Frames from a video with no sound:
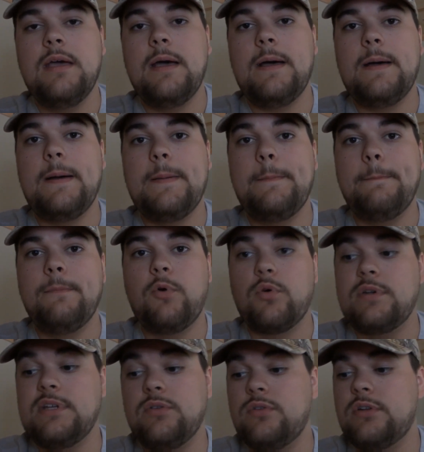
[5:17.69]
or
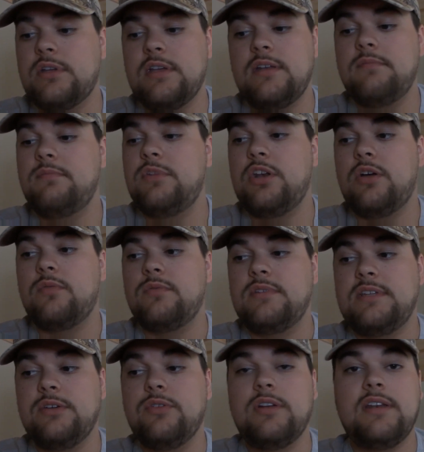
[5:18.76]
Dylan could,
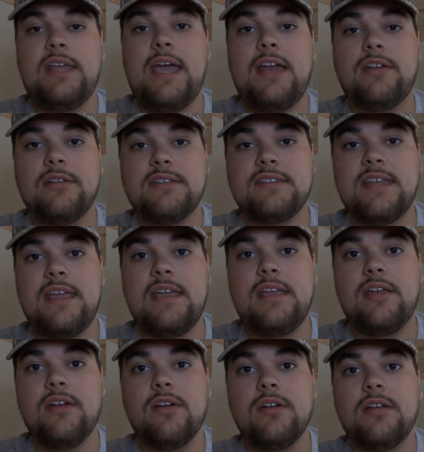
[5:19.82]
Dylan and Dad could stay
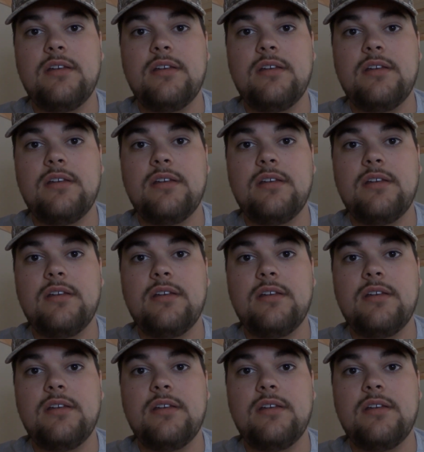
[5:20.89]
here,